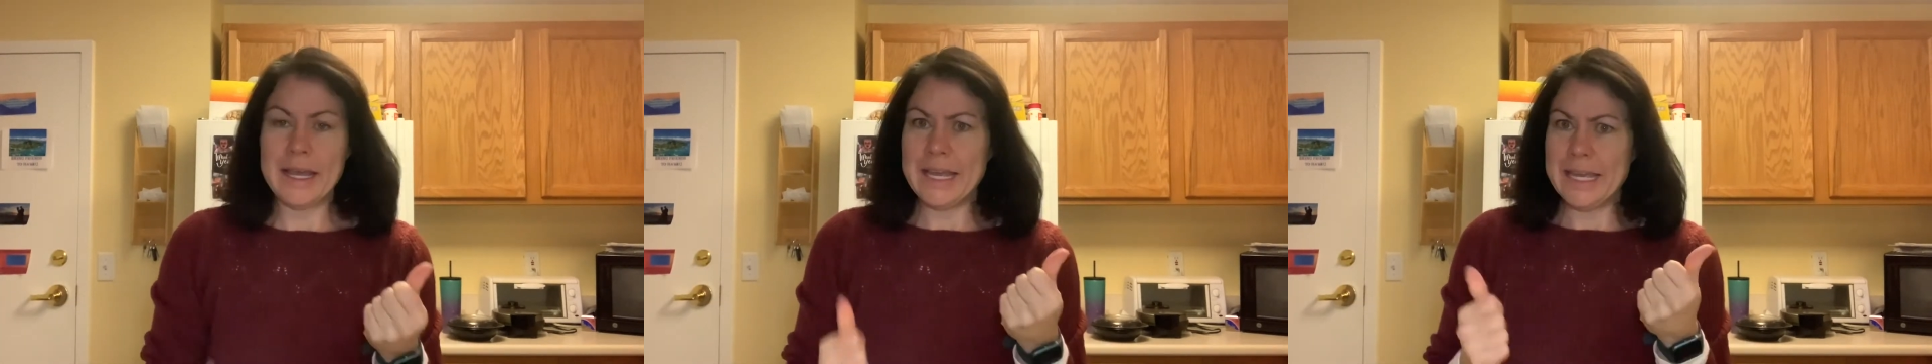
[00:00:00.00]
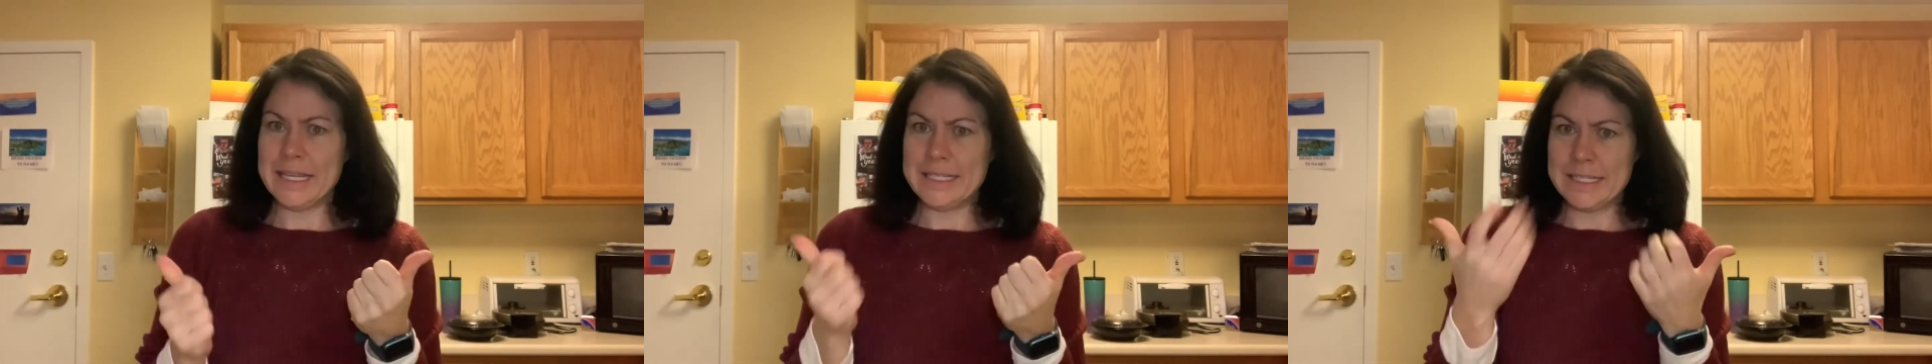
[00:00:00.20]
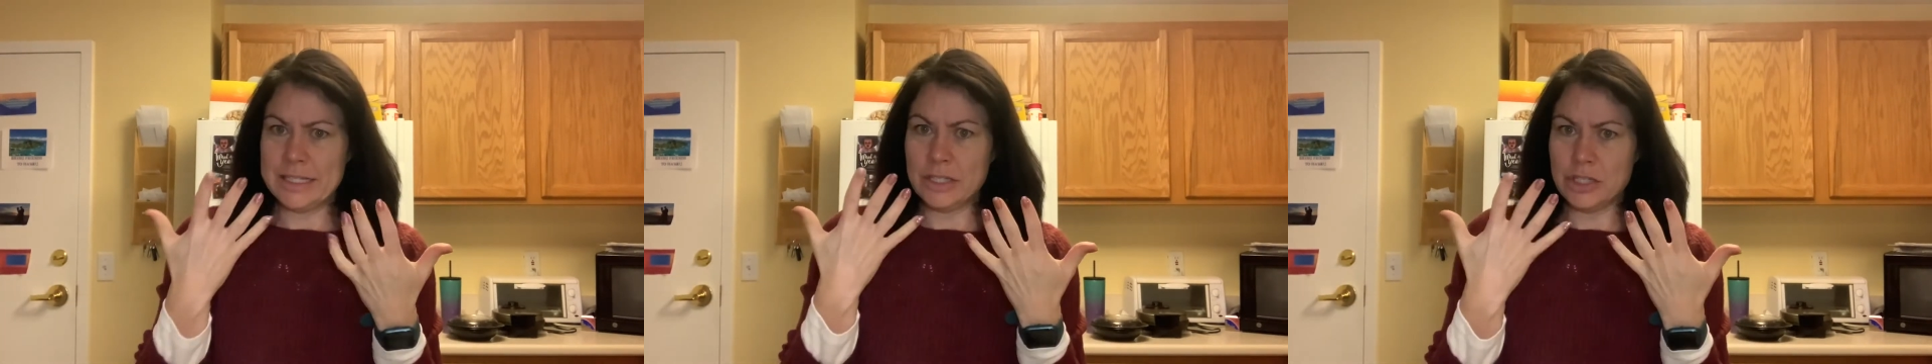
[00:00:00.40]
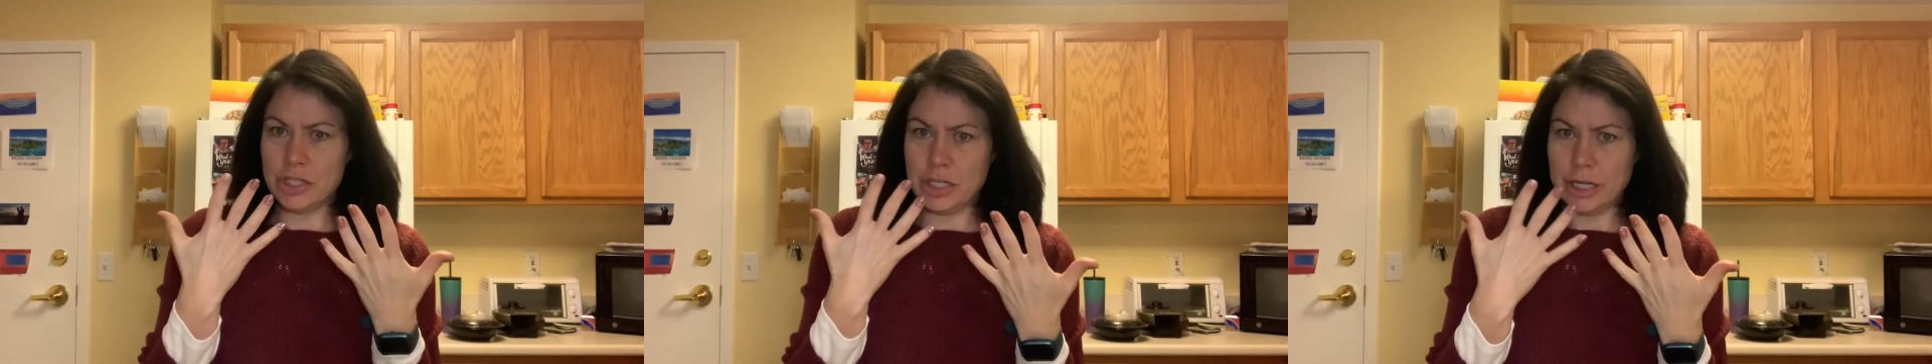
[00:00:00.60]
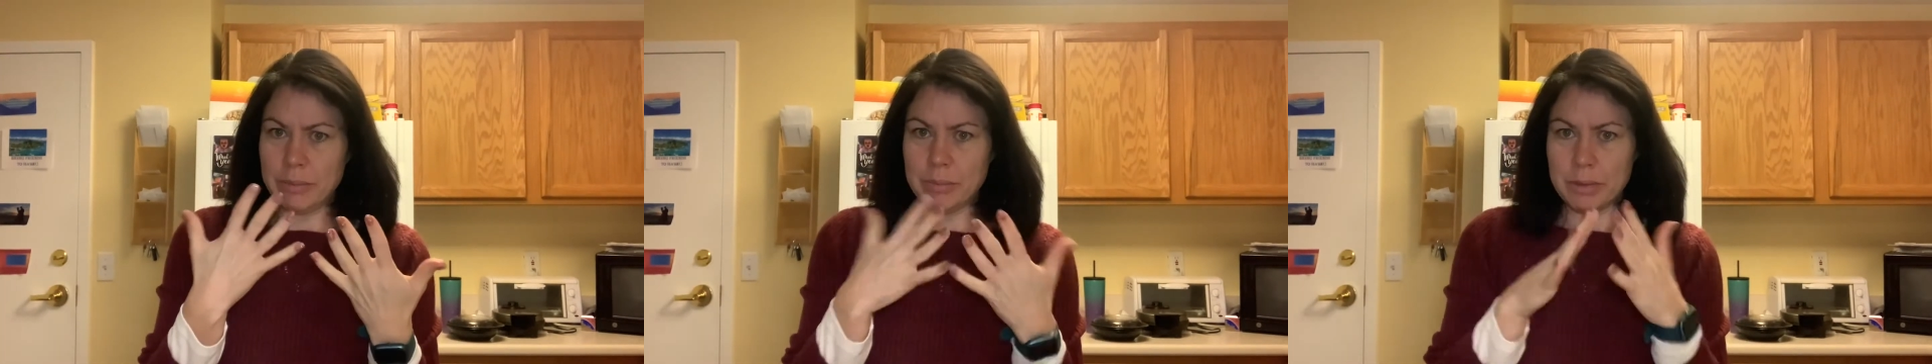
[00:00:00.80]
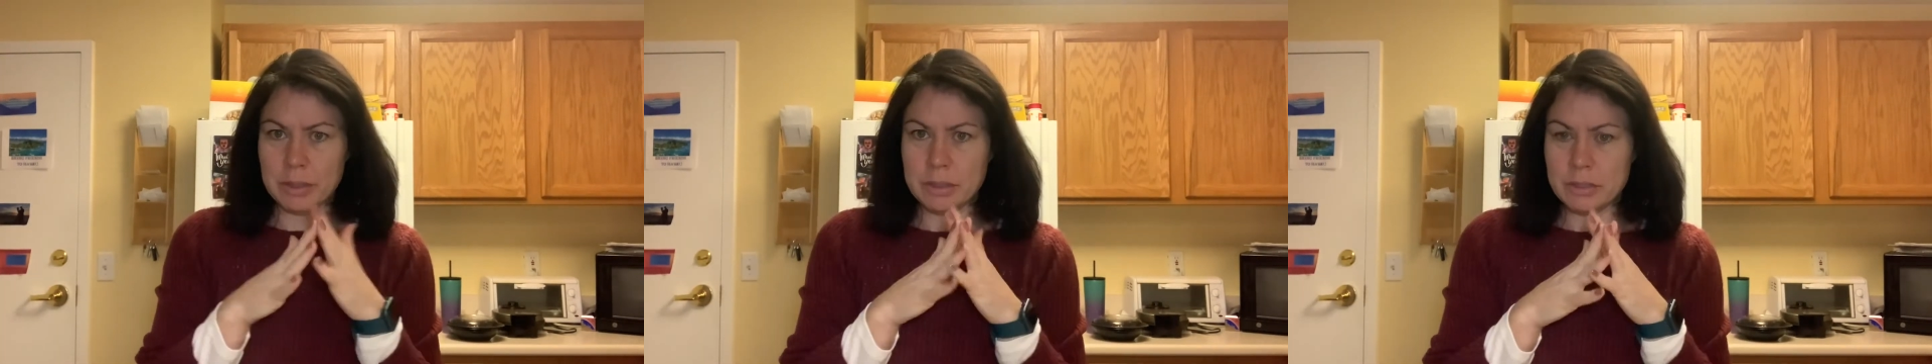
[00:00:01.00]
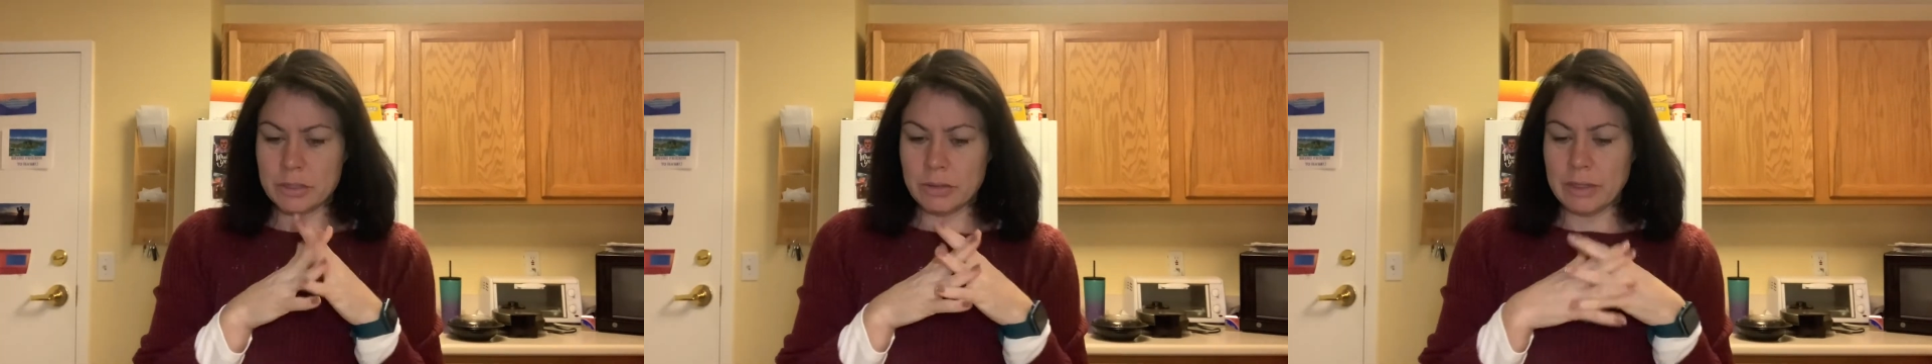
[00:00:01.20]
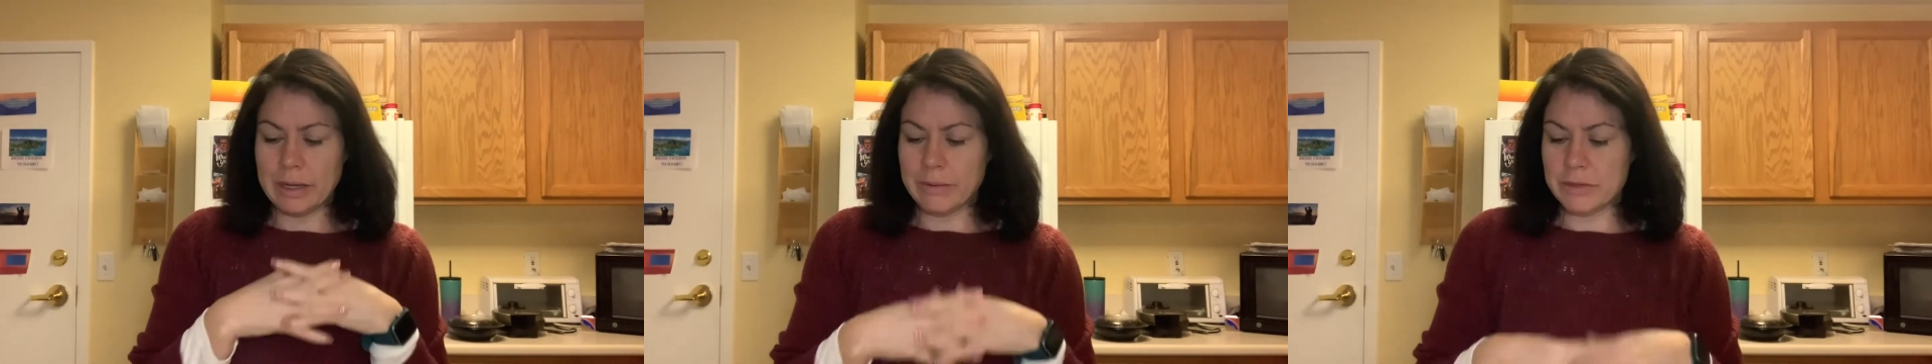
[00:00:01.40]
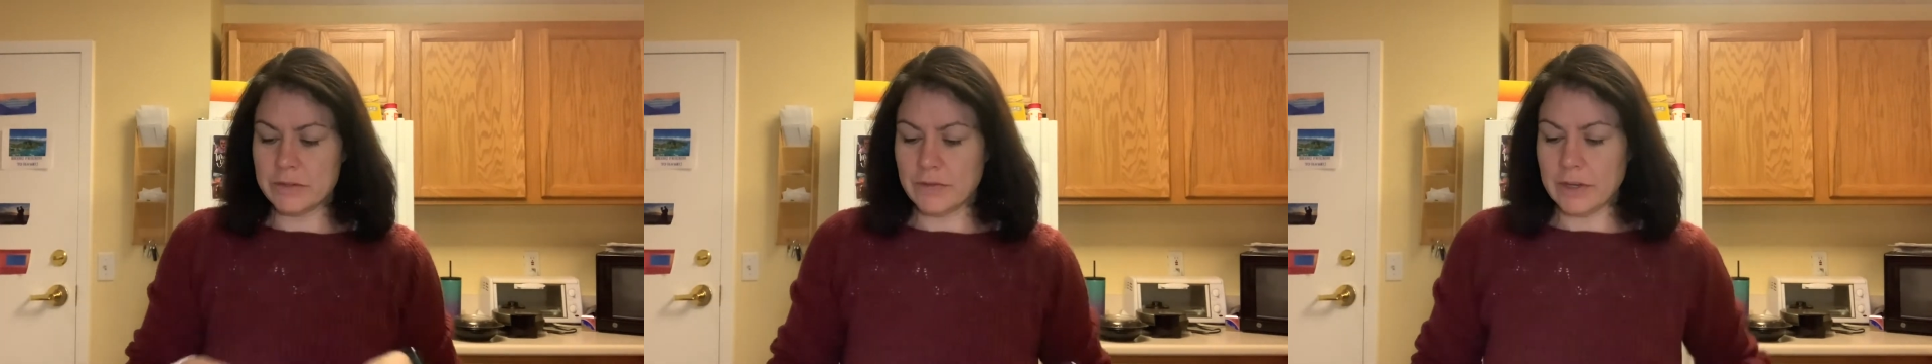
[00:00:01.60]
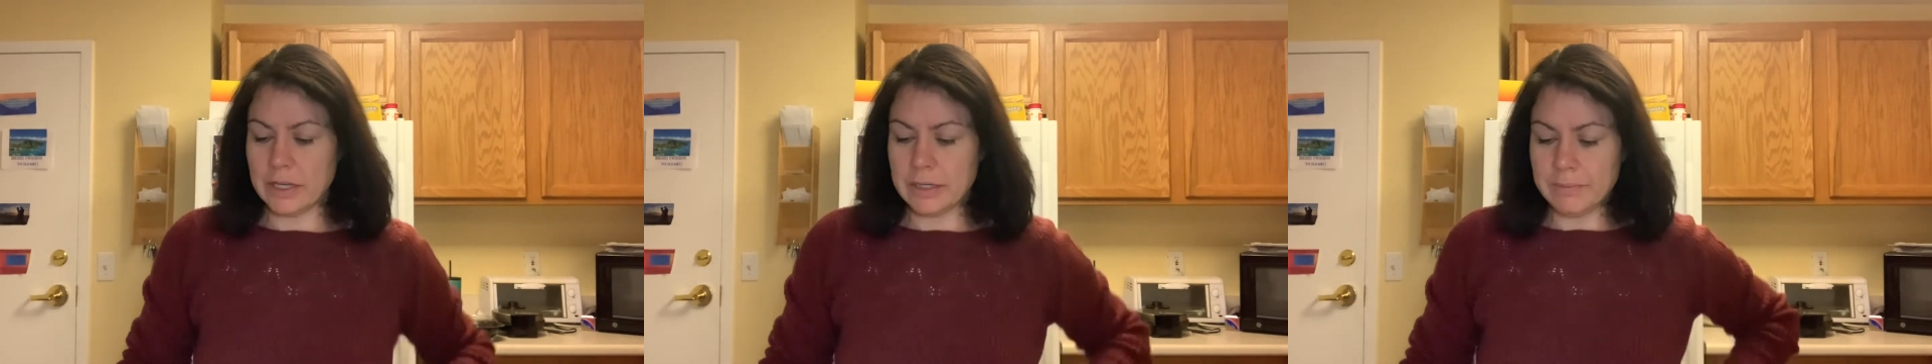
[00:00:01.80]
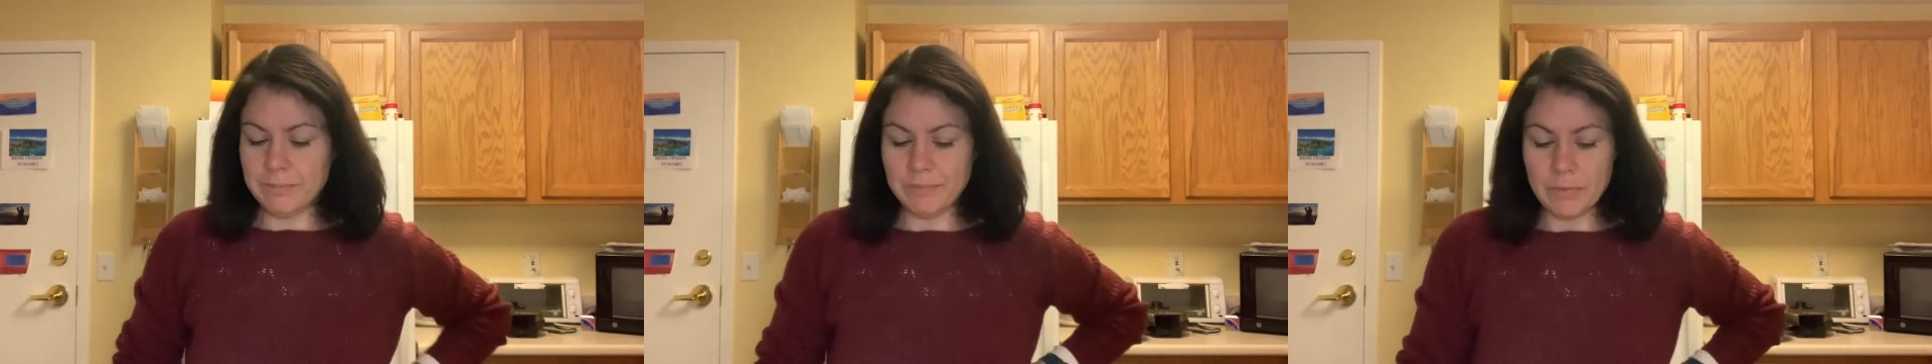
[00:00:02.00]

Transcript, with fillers: it didn't chip, so that was fun.